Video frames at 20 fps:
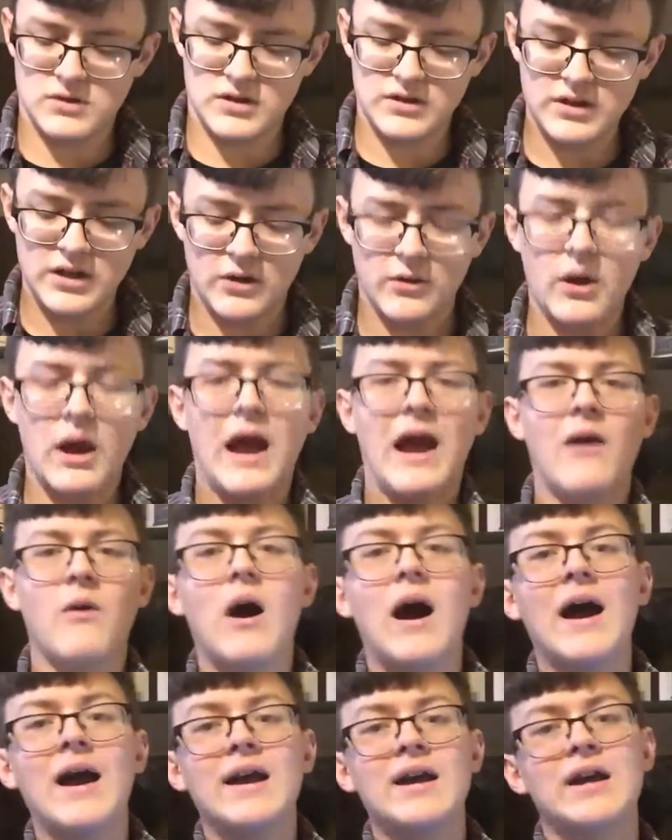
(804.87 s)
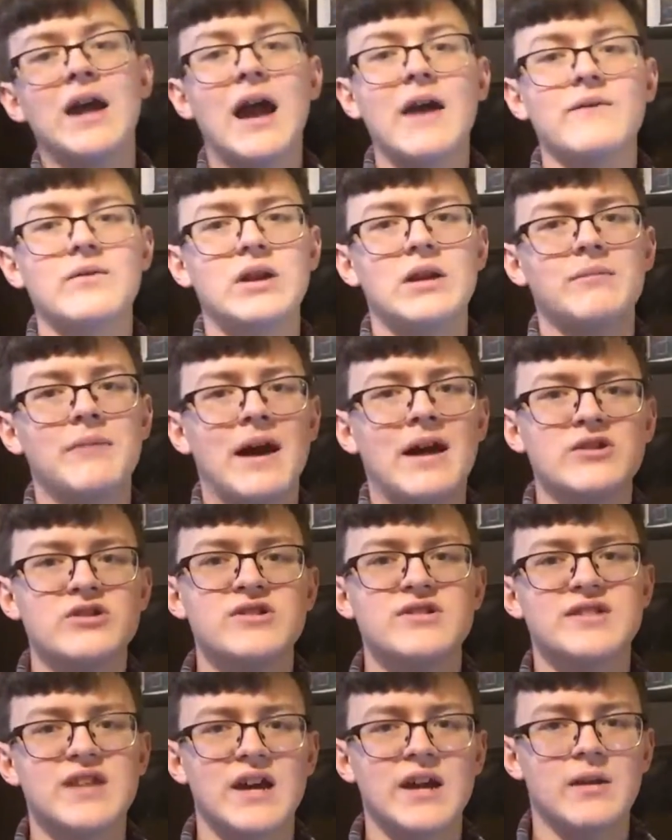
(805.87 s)
you know, how I have it
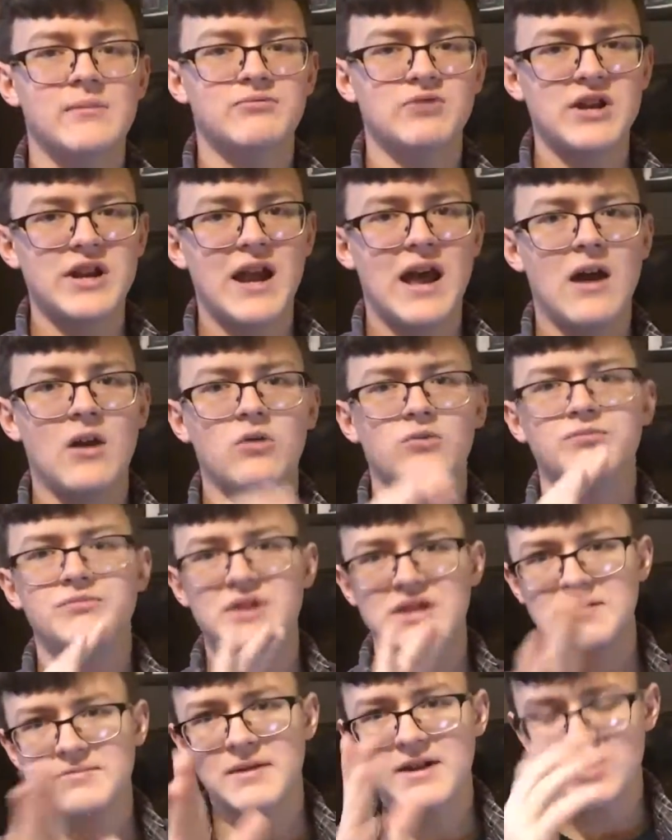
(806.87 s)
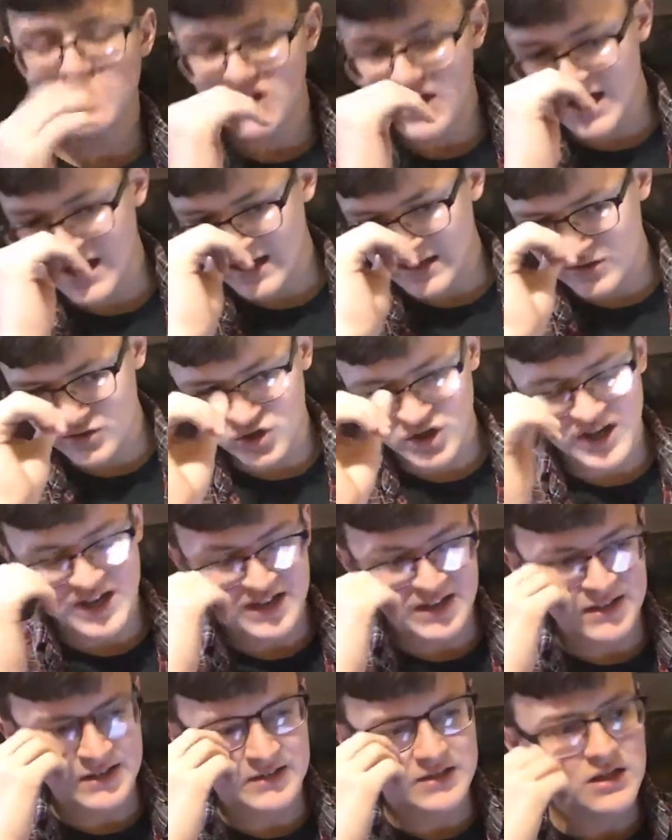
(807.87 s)
imagined set up right now, this might change,
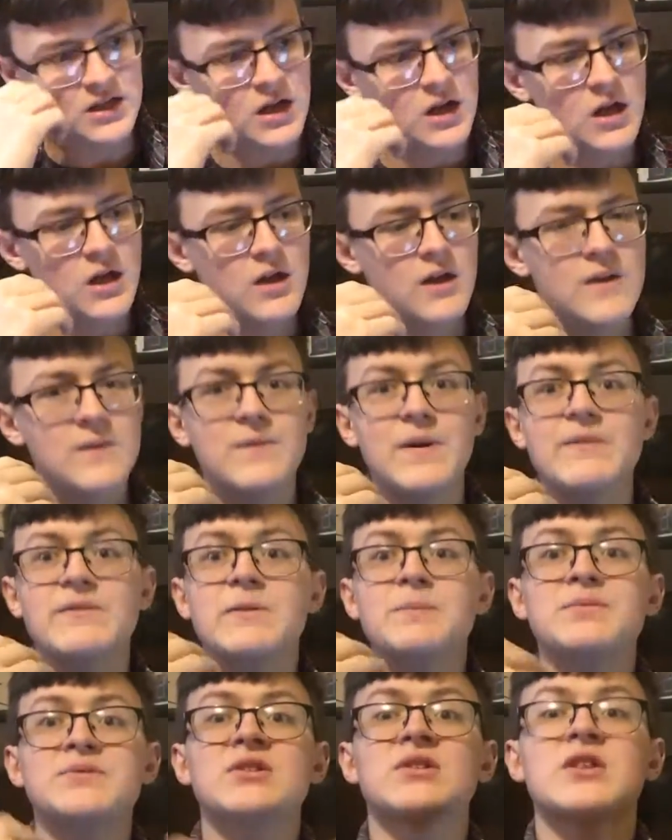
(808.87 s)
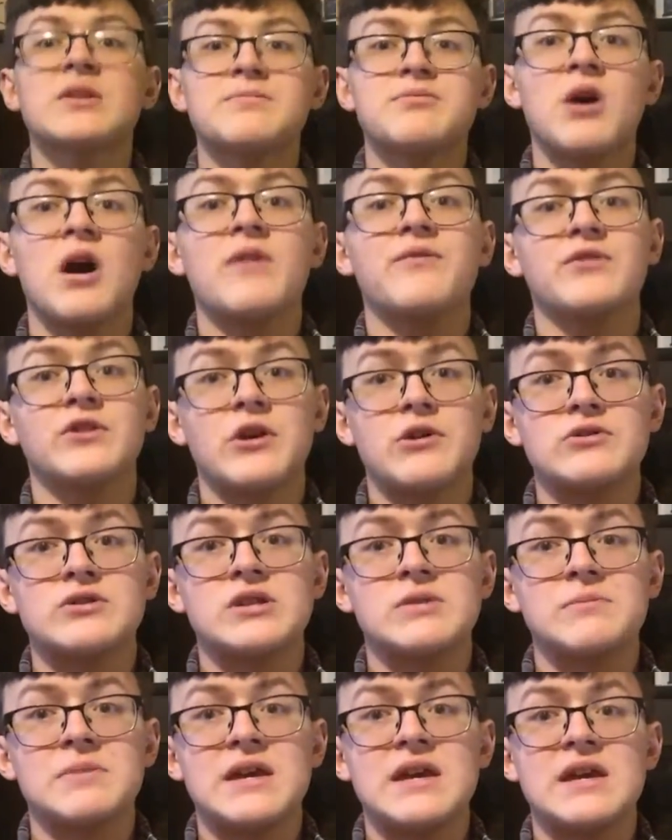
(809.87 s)
is 50% of the profit goes
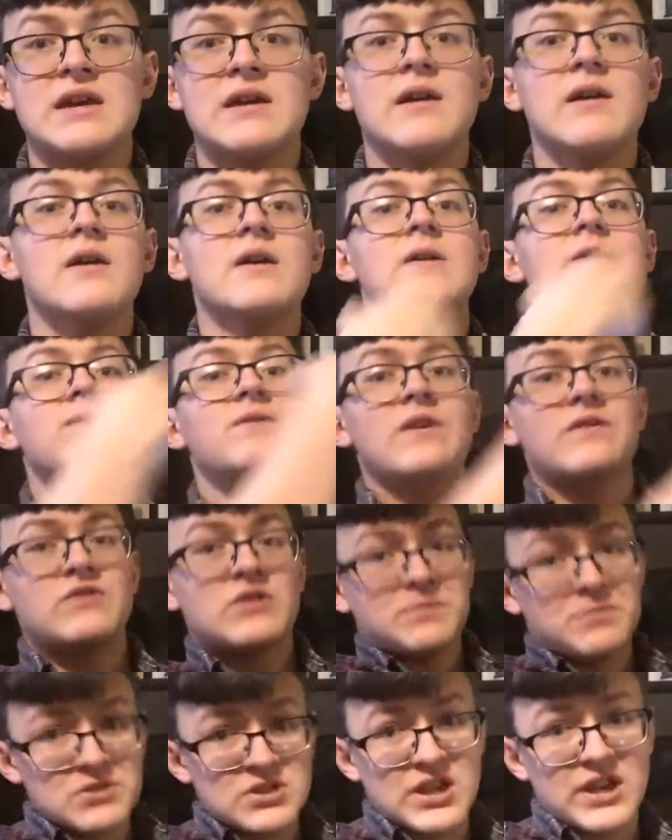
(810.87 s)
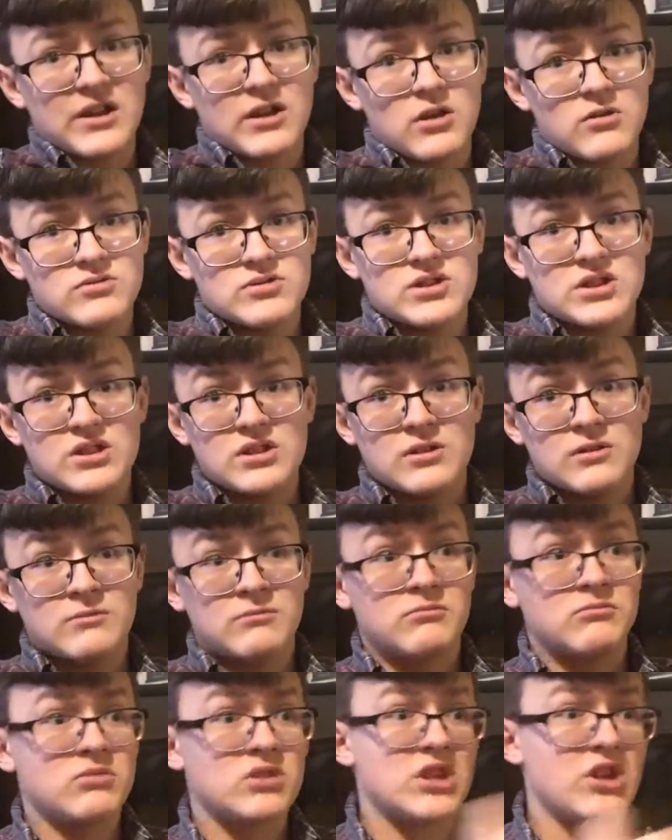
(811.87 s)
to me, 50% goes
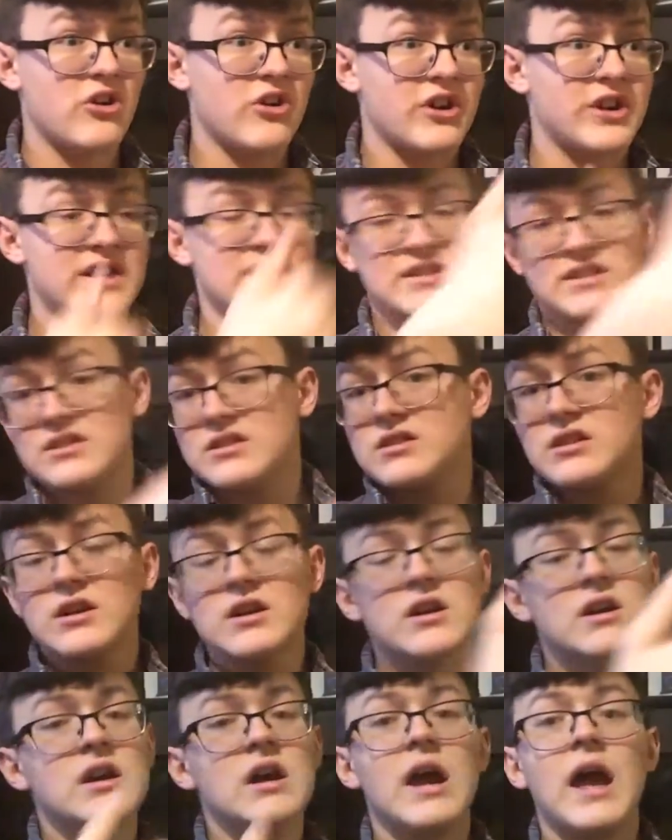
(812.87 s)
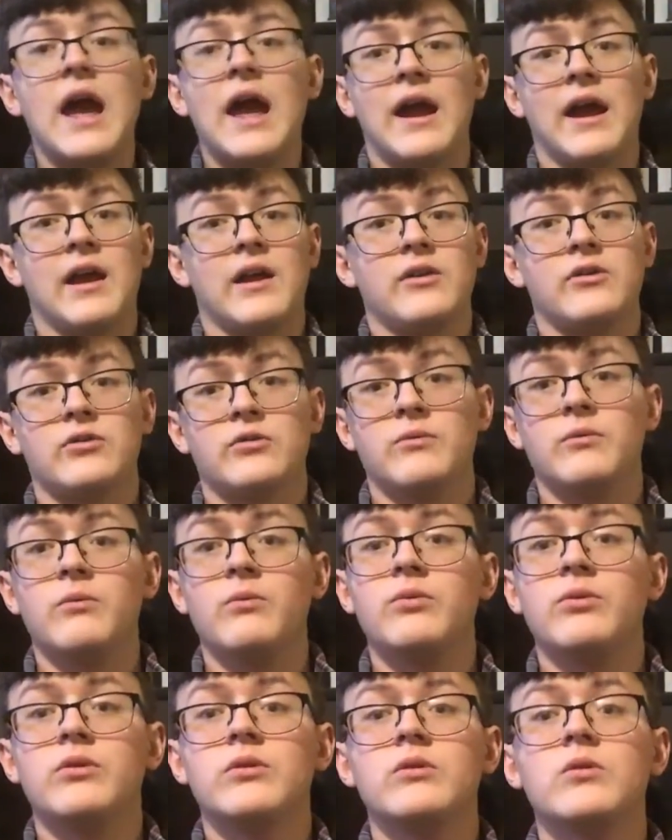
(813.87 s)
to the artist, and
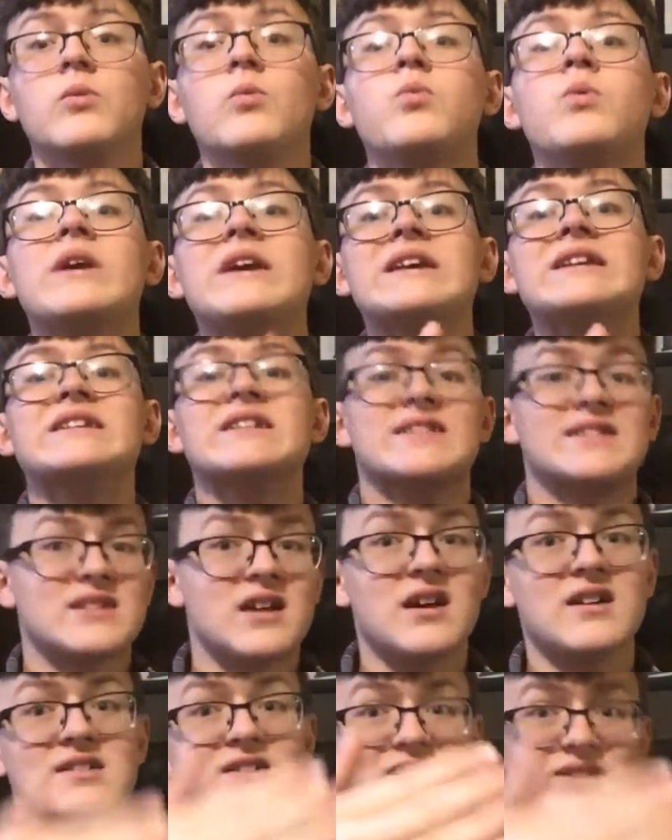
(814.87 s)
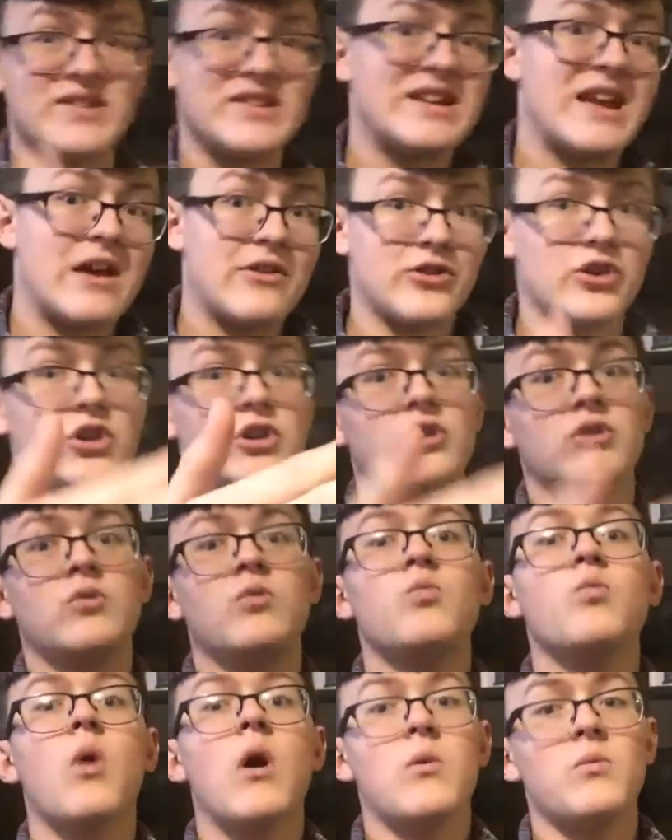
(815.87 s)
we discuss together
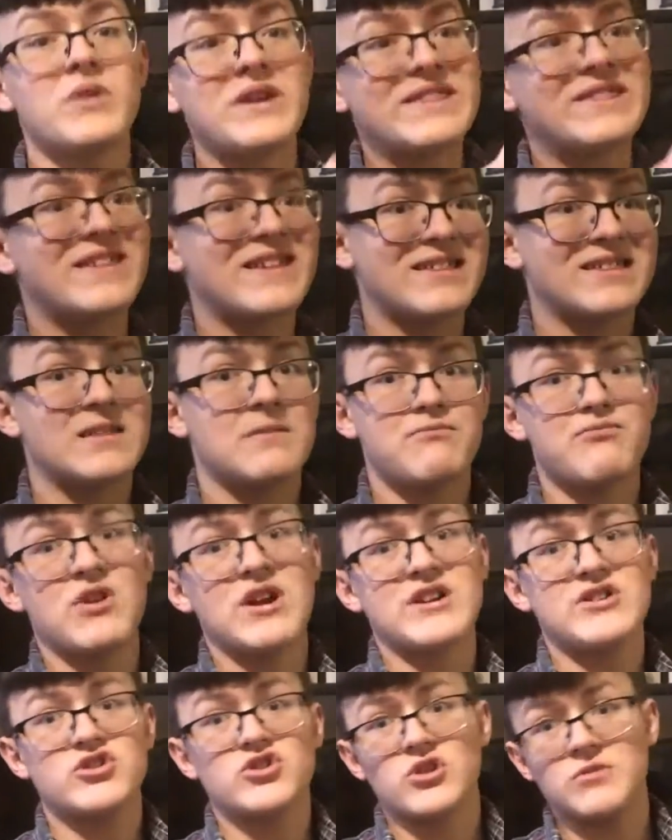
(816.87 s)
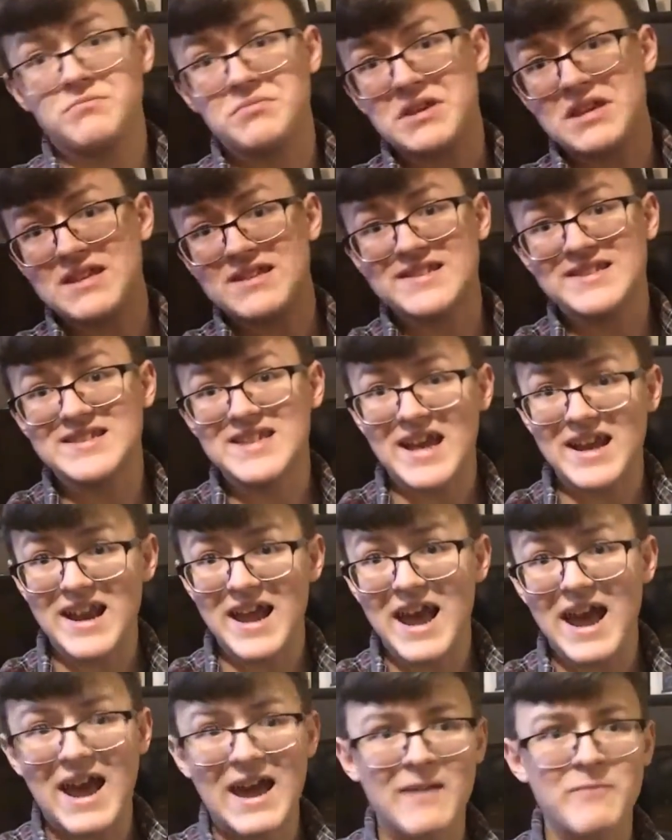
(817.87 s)
what we think the price should be set
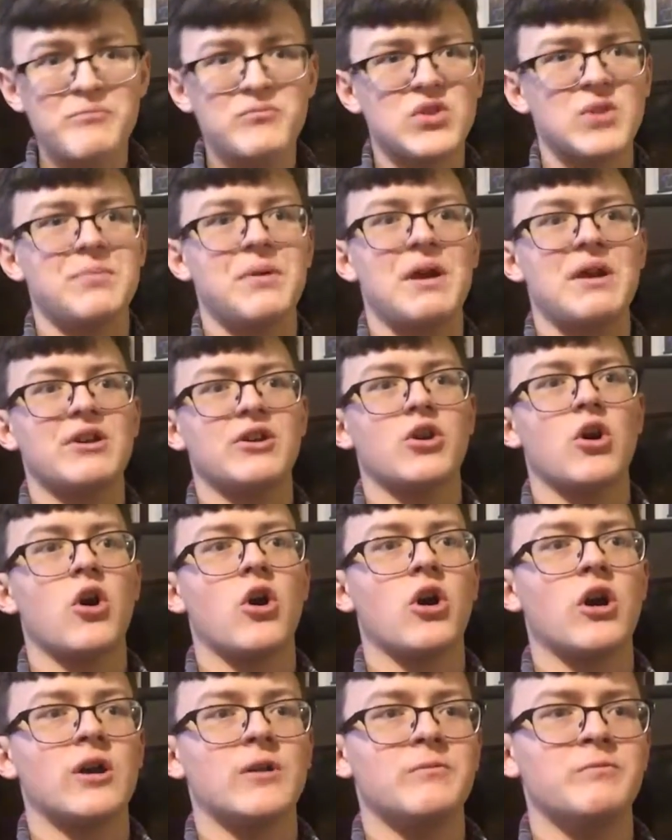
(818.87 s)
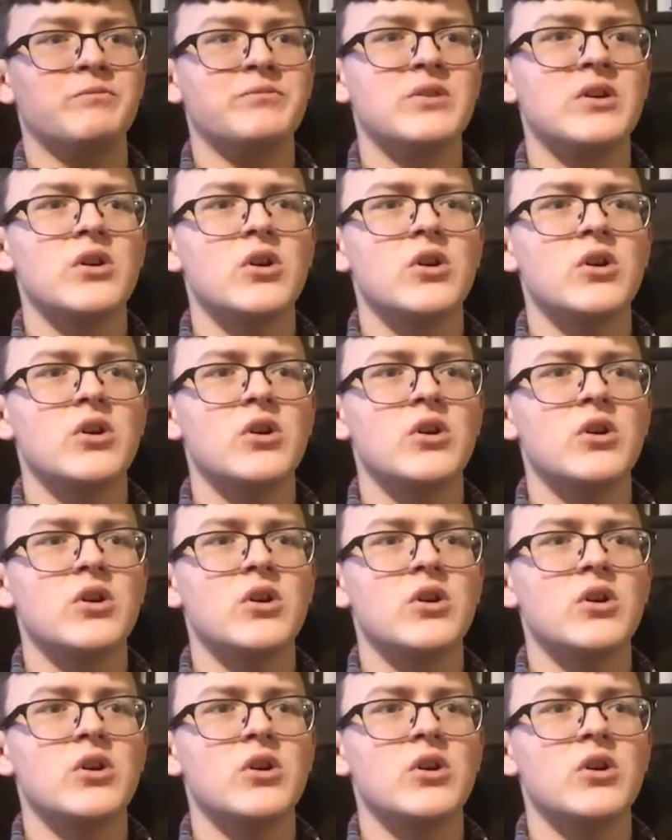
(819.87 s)
at, depending on